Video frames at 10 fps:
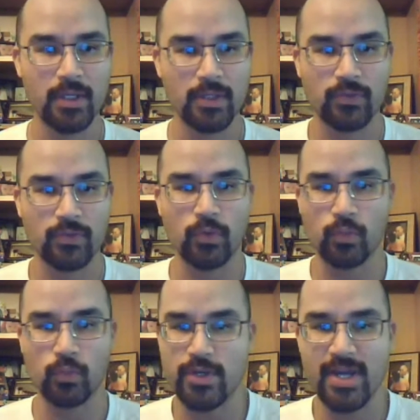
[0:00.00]
So
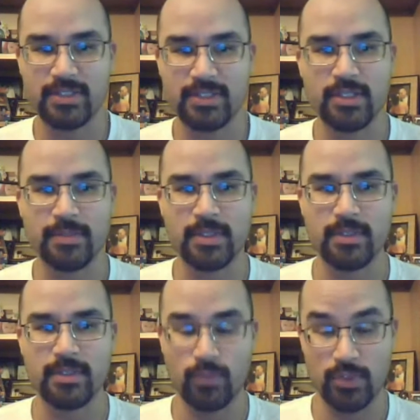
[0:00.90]
what you're asking them
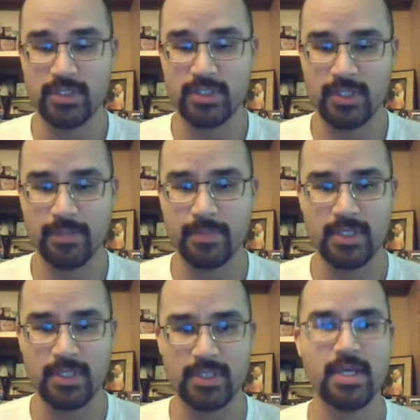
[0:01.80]
is, what you're telling them
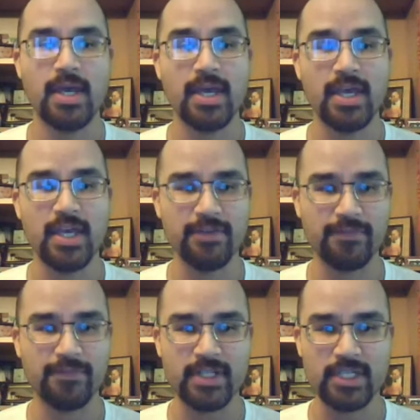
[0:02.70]
is, if
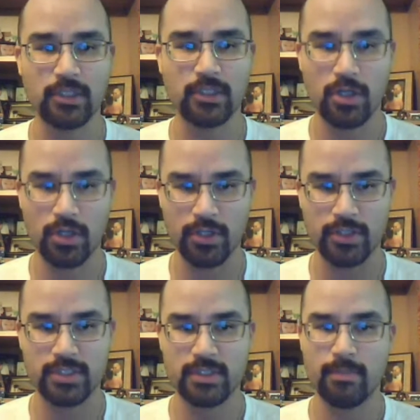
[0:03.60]
a needle
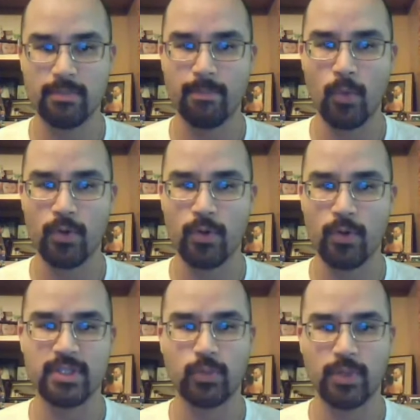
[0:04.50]
hurts more
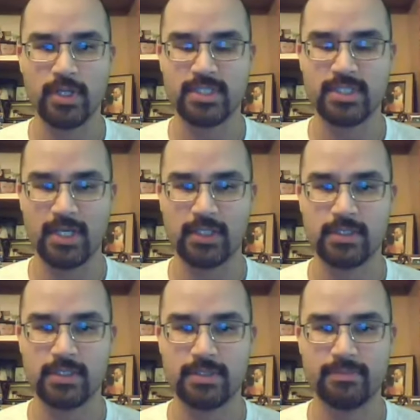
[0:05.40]
than 20
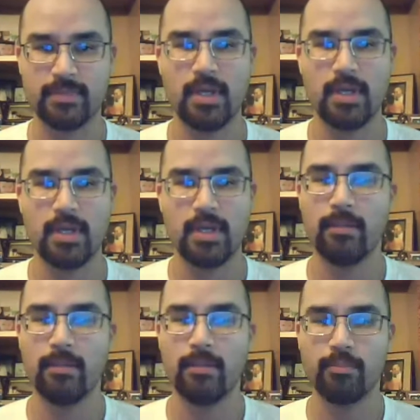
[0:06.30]
seconds,
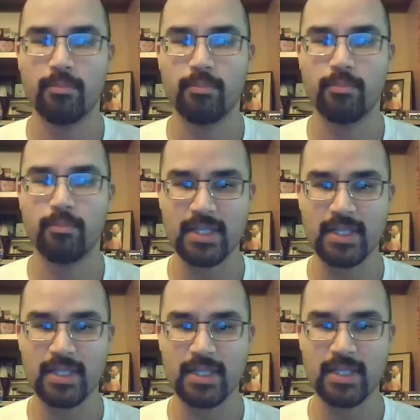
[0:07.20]
please let me
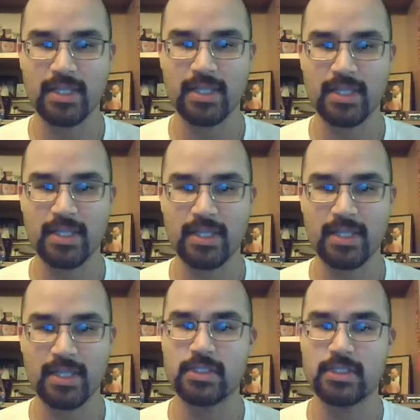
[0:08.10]
know and I
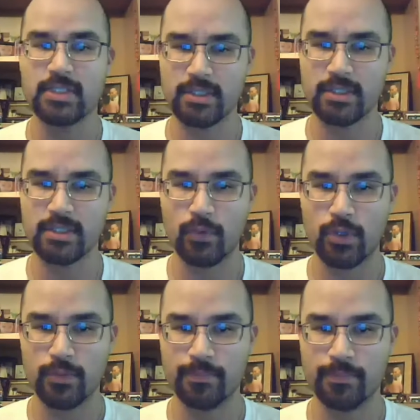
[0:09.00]
will adjust it
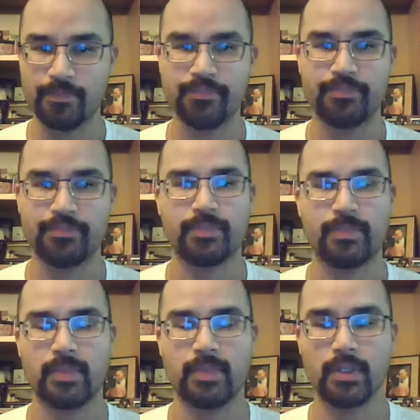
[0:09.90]
for you.
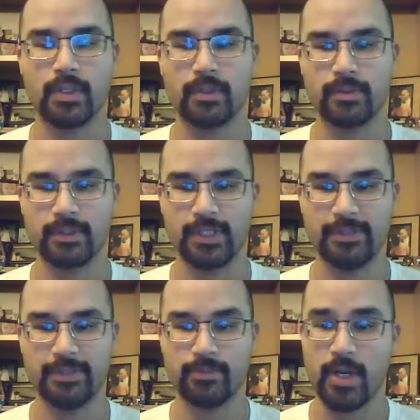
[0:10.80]

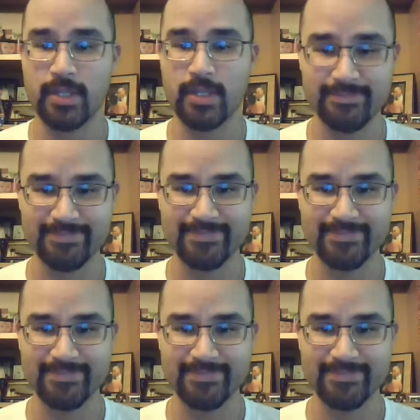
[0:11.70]
Okay, ready?